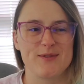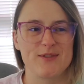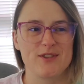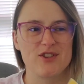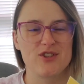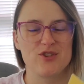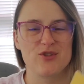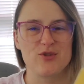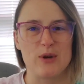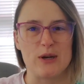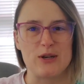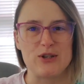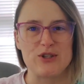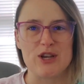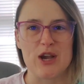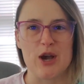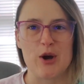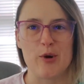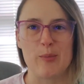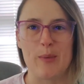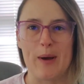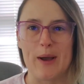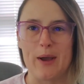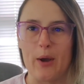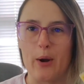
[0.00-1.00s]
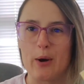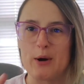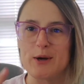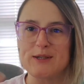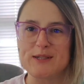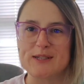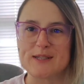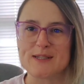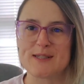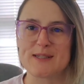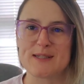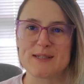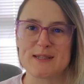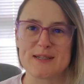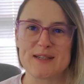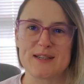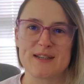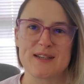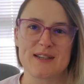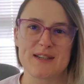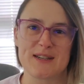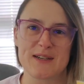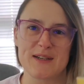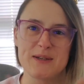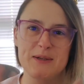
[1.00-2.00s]
stretch out my artistic
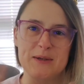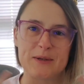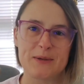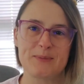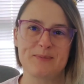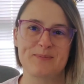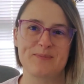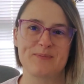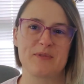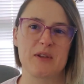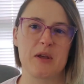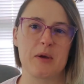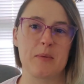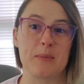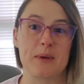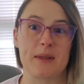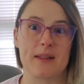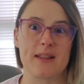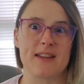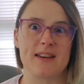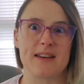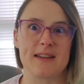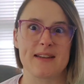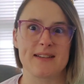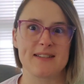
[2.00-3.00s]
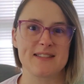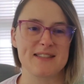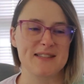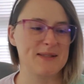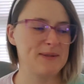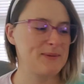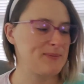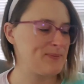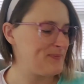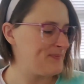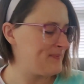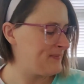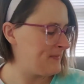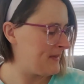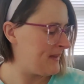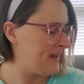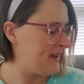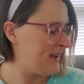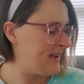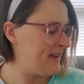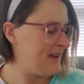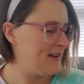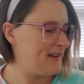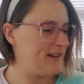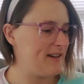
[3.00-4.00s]
abilities.
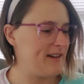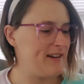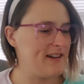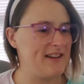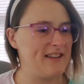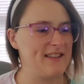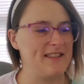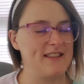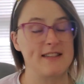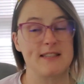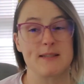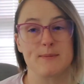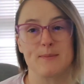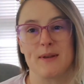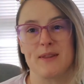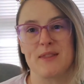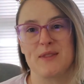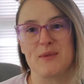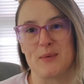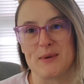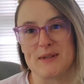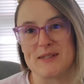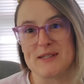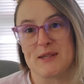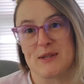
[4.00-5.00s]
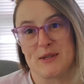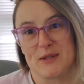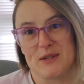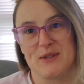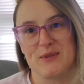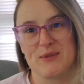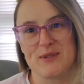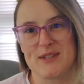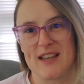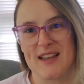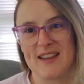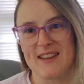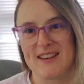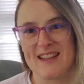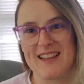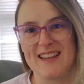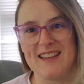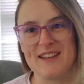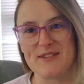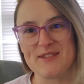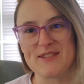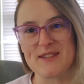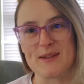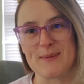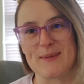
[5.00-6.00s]
Uh, this month was a new technique.
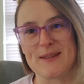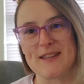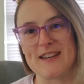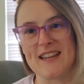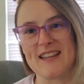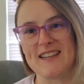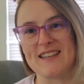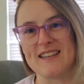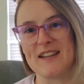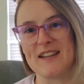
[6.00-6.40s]
It was something I'd